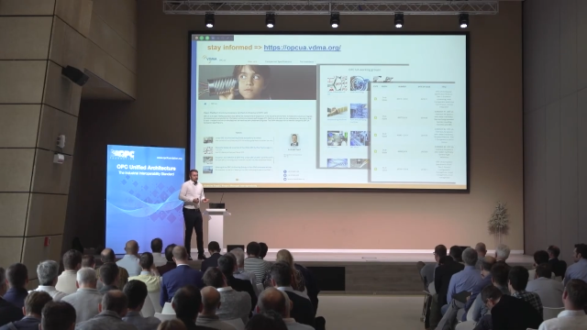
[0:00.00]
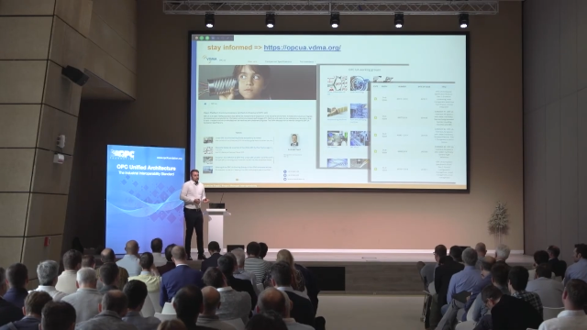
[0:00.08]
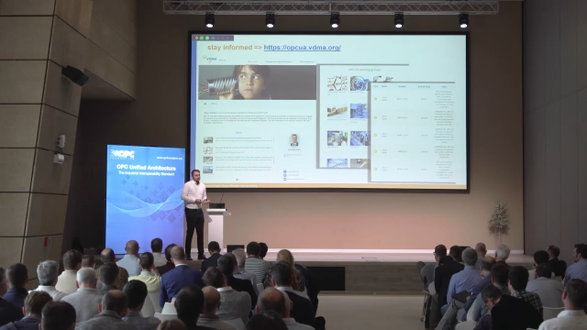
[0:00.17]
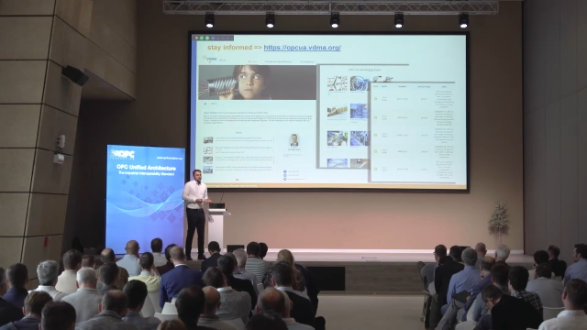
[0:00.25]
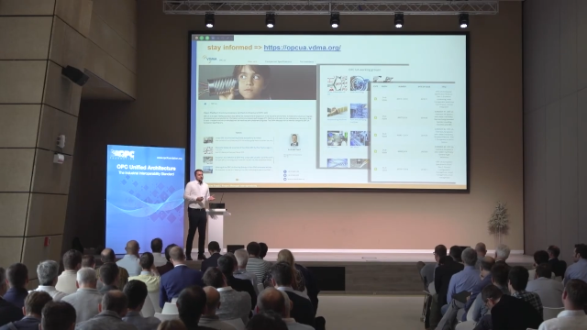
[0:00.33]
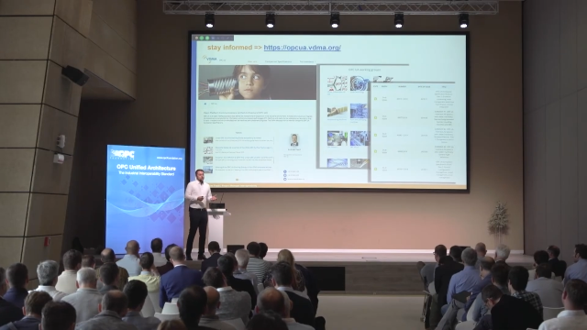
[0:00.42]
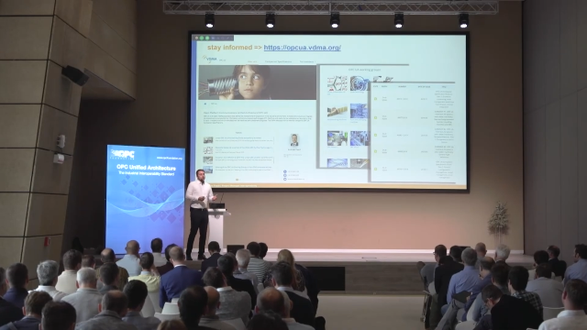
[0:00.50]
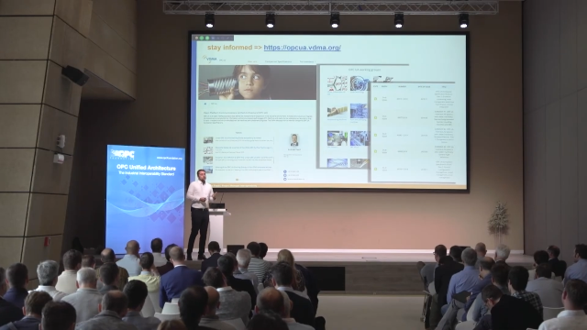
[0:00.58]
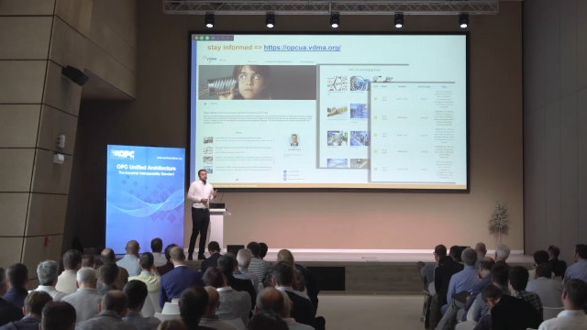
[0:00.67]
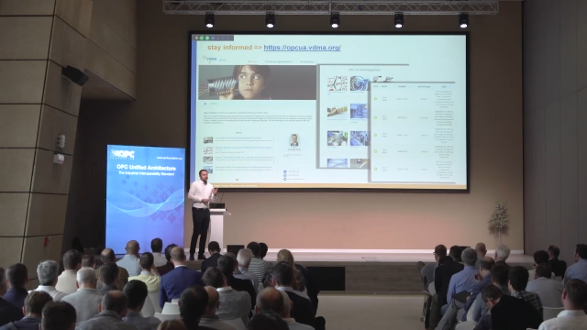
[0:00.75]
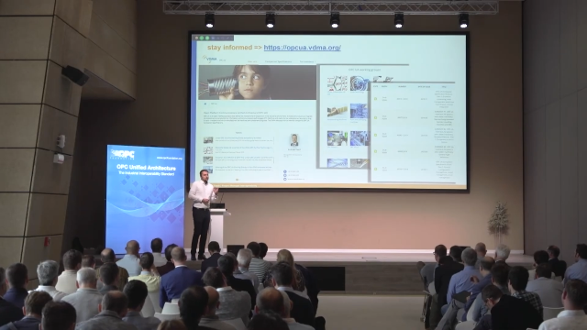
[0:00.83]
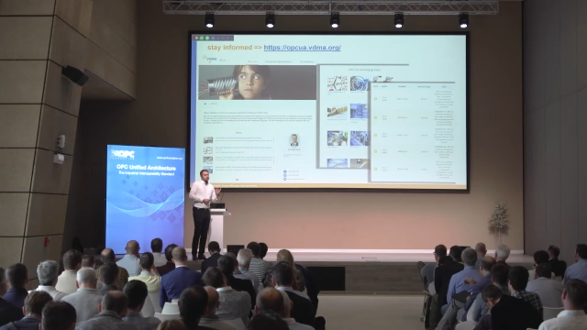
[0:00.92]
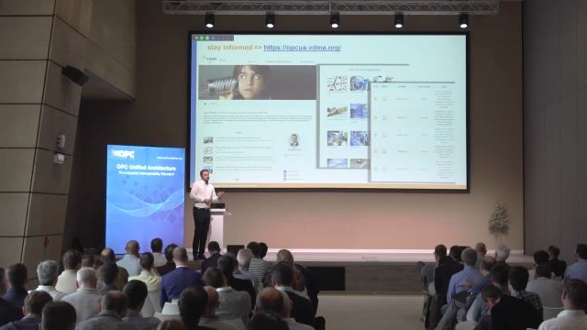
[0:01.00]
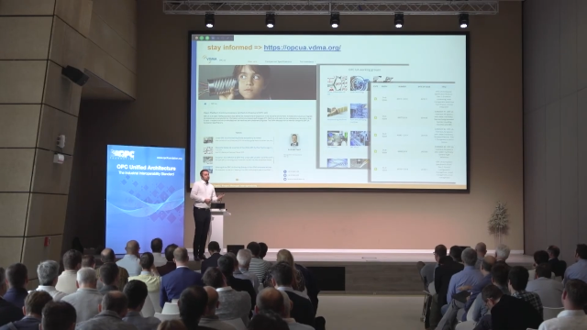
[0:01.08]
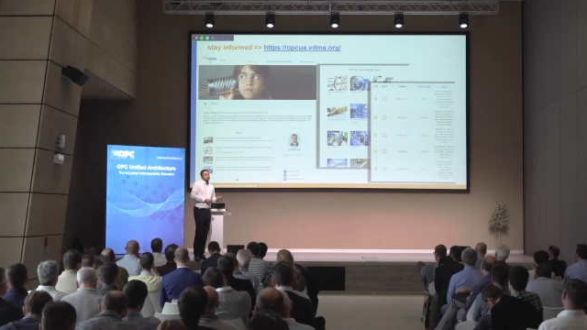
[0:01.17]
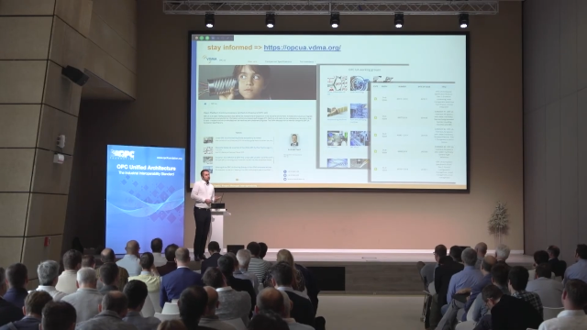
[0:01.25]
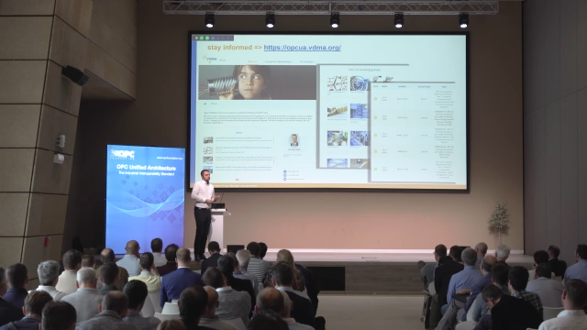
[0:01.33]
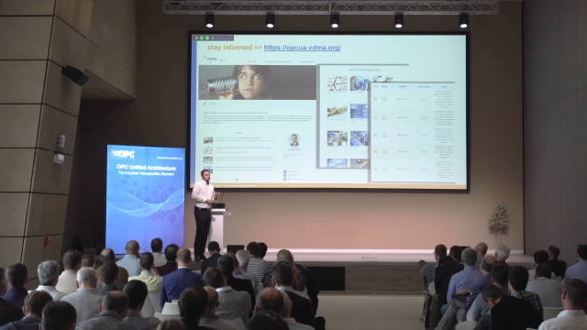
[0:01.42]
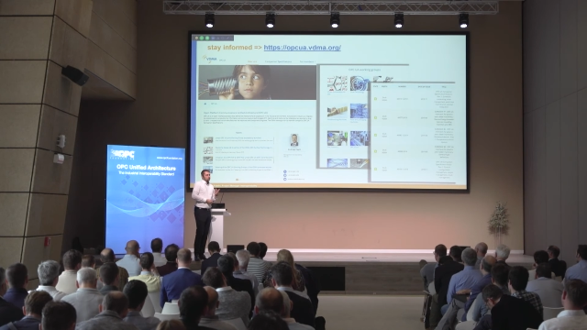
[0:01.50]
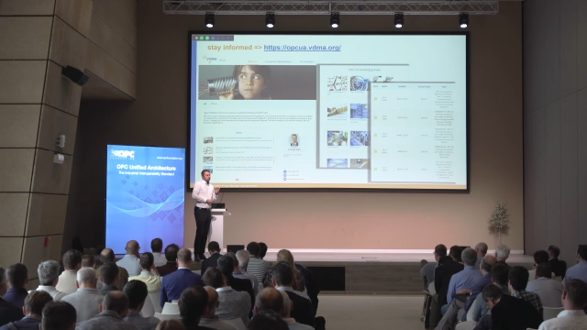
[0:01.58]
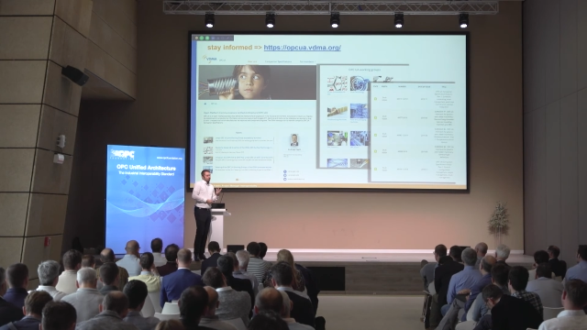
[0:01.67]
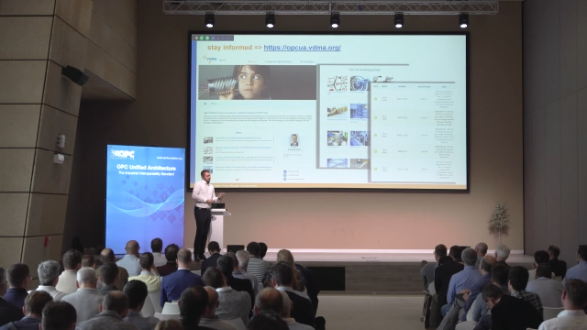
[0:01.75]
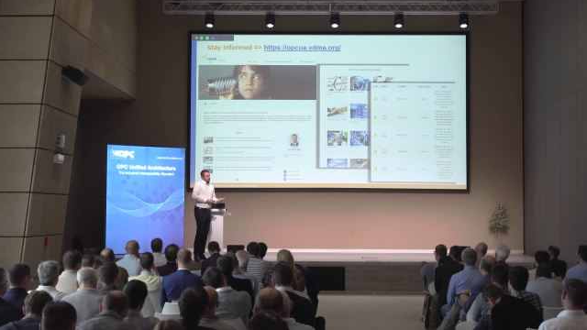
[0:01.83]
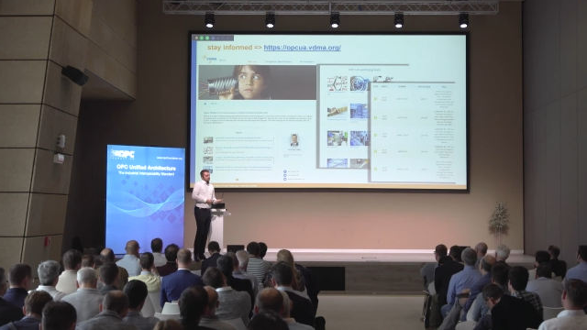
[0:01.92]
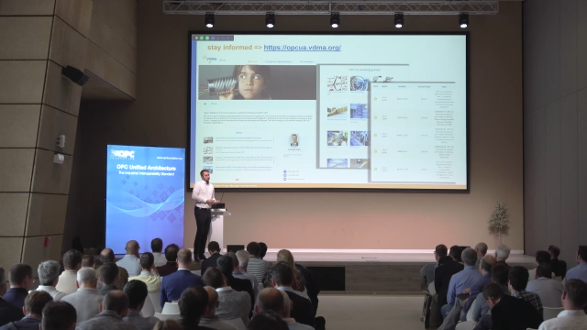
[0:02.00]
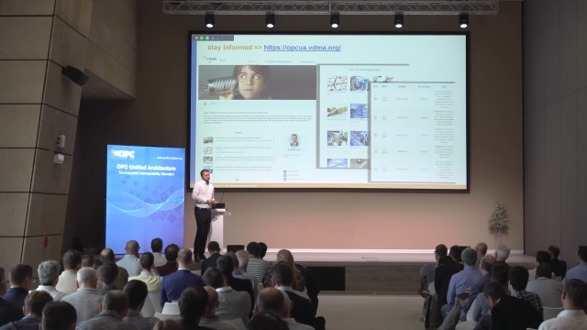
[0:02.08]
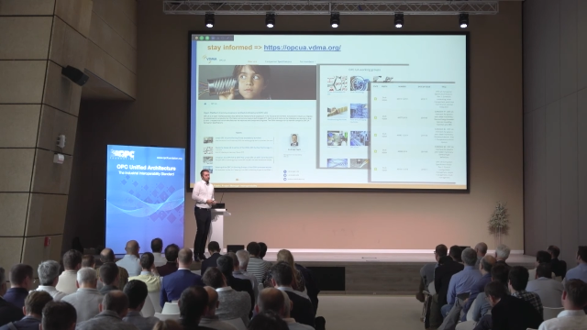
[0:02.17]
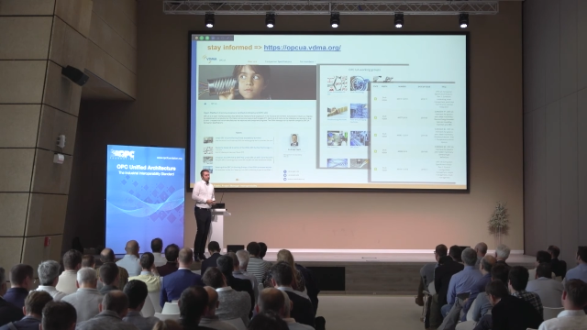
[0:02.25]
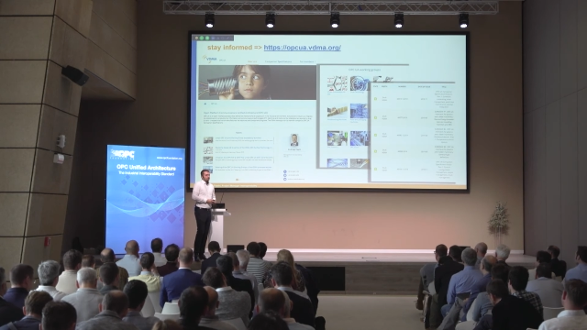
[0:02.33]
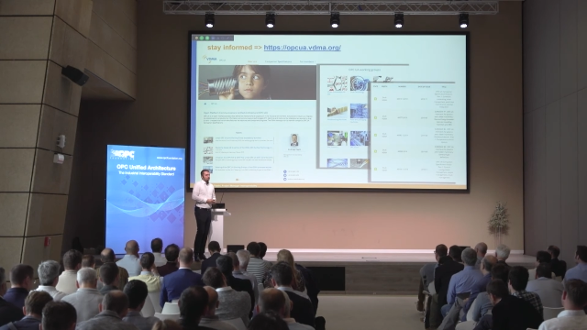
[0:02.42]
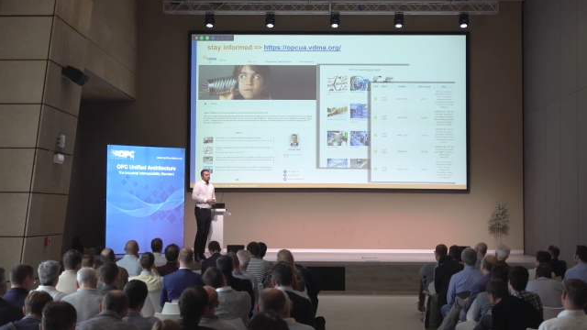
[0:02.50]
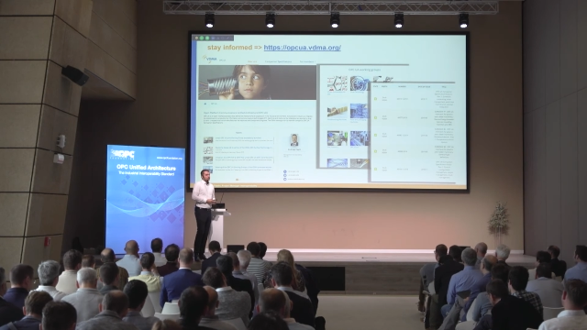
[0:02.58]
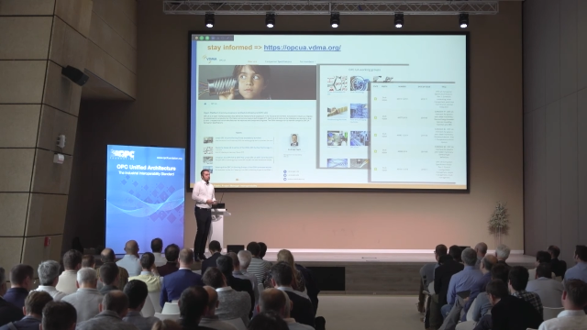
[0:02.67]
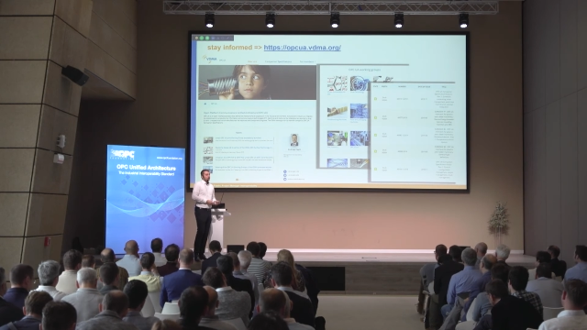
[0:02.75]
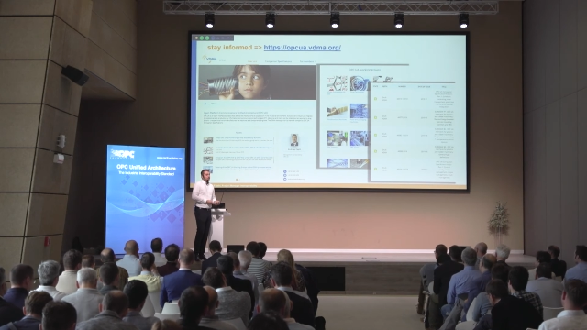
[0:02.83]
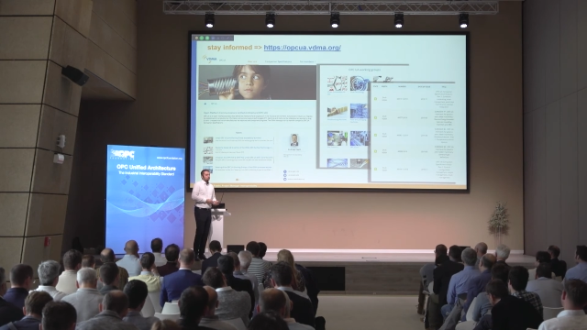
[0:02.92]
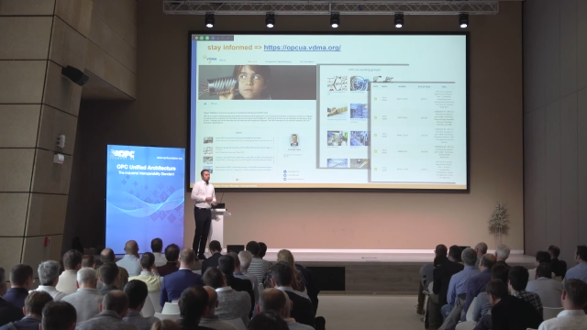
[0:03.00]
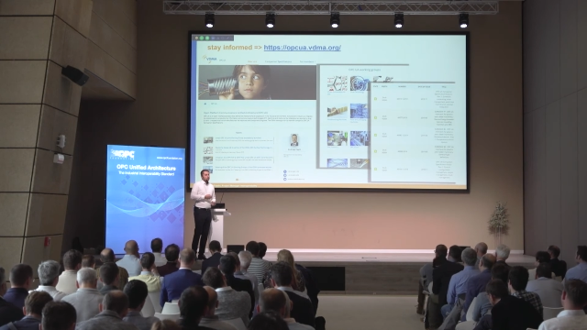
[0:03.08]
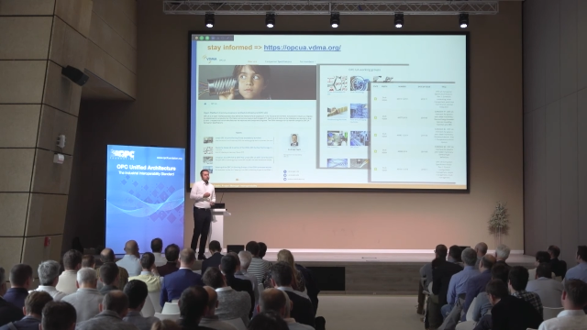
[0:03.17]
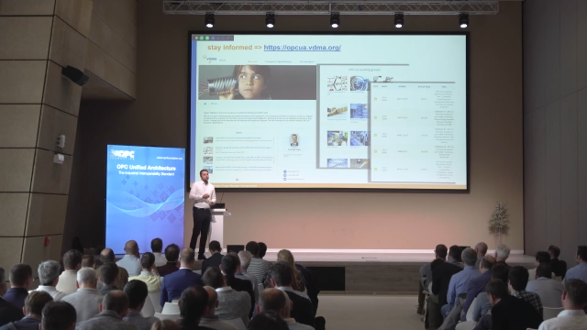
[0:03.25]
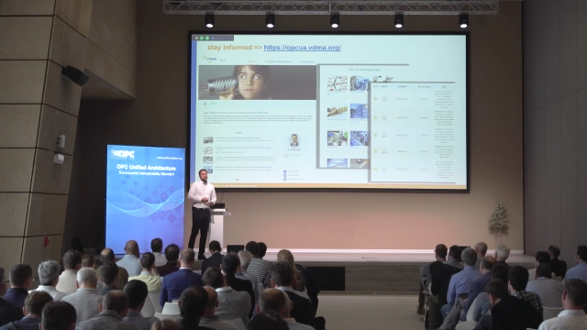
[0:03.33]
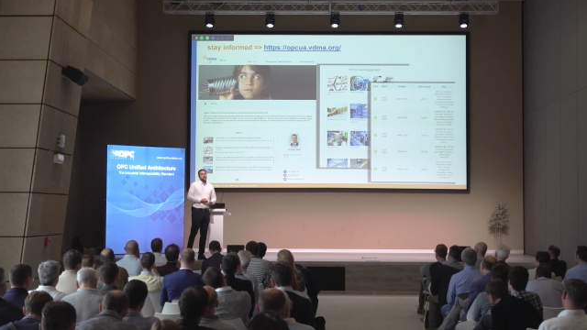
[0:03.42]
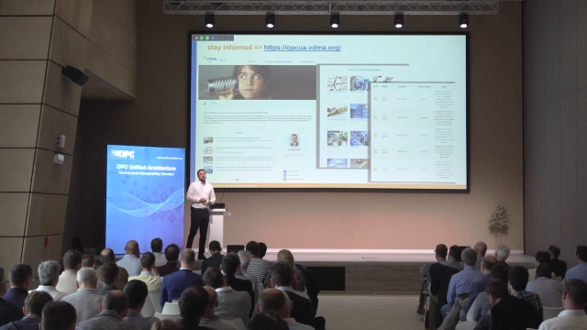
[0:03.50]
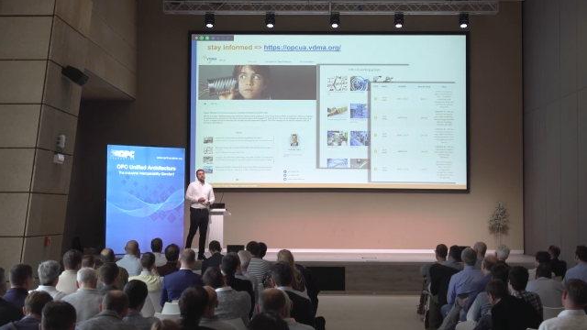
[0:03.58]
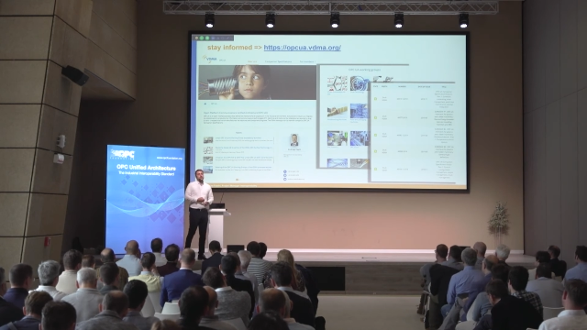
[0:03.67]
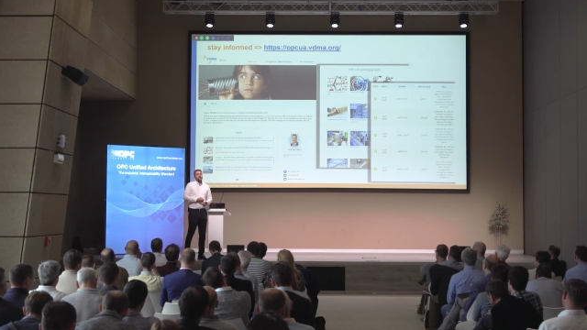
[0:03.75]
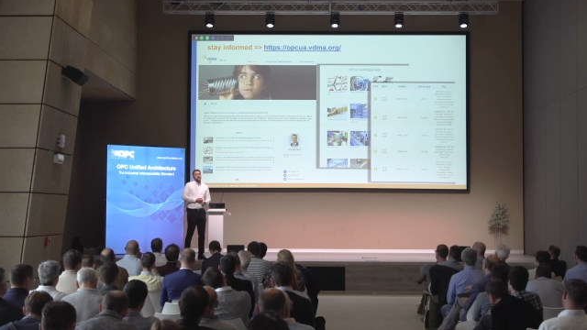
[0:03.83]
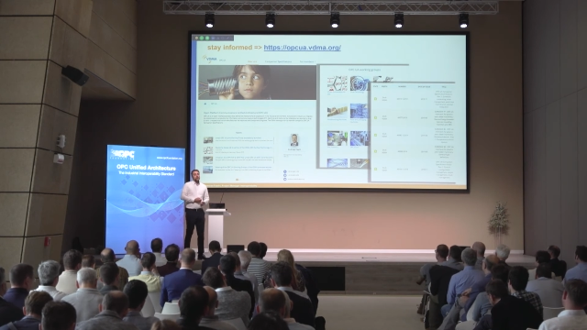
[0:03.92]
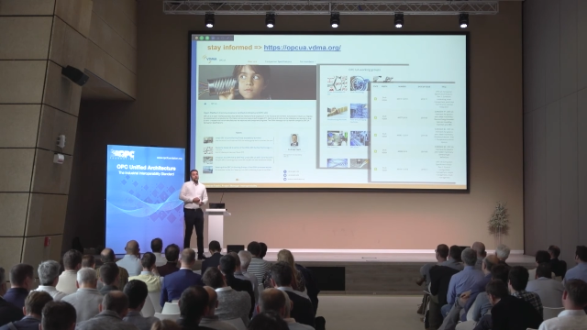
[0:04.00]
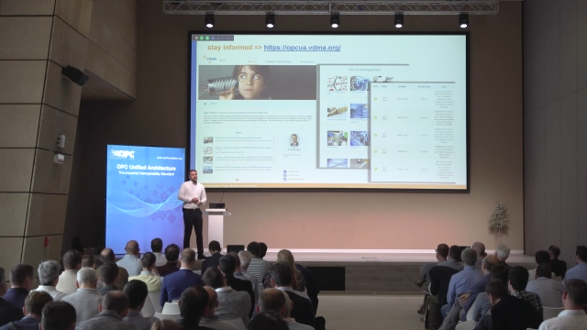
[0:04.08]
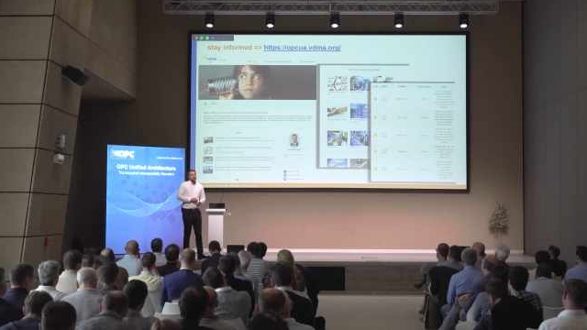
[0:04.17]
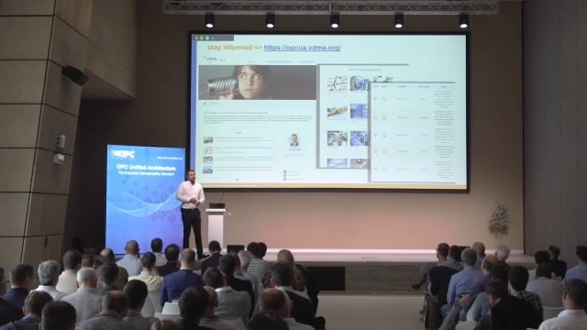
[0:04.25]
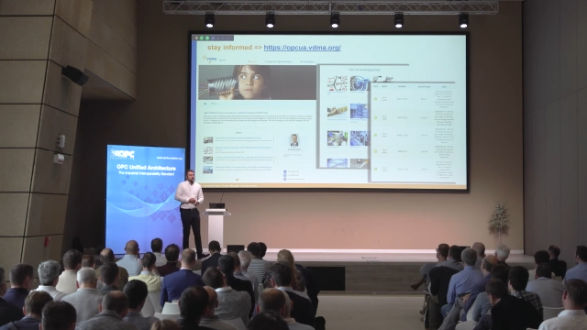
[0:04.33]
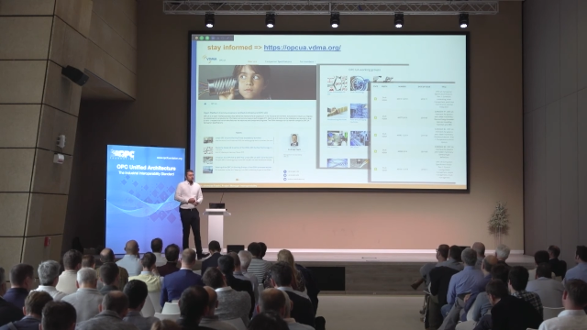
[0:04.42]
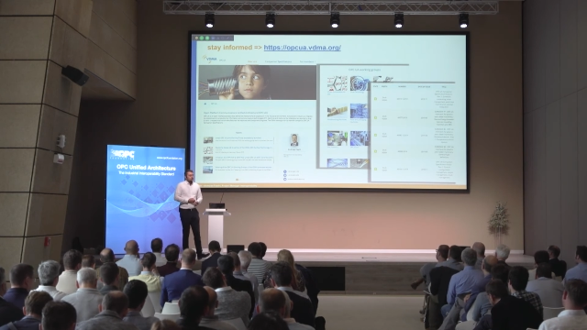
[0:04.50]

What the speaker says: Nobody's mouth can be seen.